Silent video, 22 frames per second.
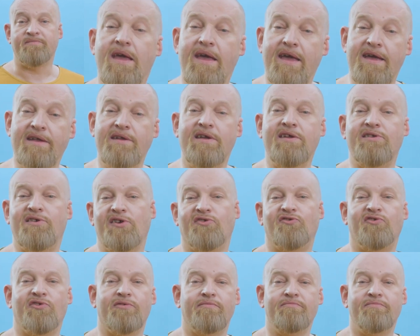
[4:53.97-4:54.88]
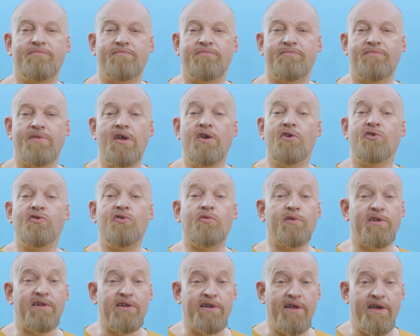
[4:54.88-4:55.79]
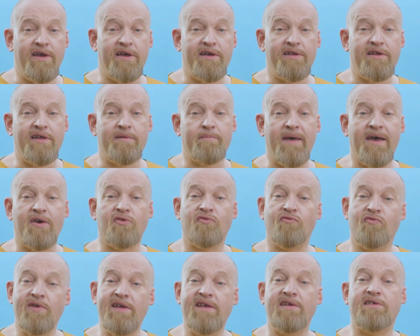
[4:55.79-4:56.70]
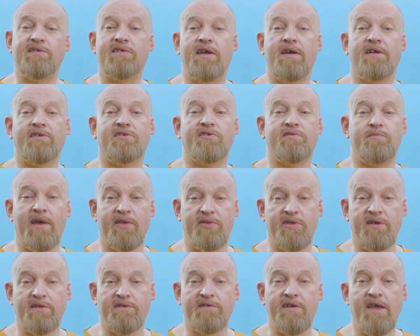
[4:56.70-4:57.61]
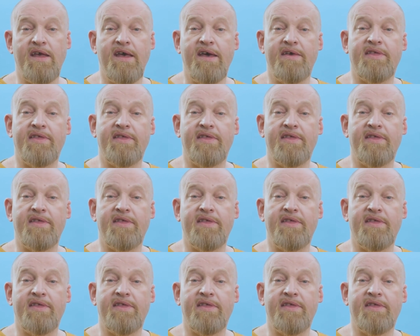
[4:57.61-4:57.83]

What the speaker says: In addition, You will learn about research methods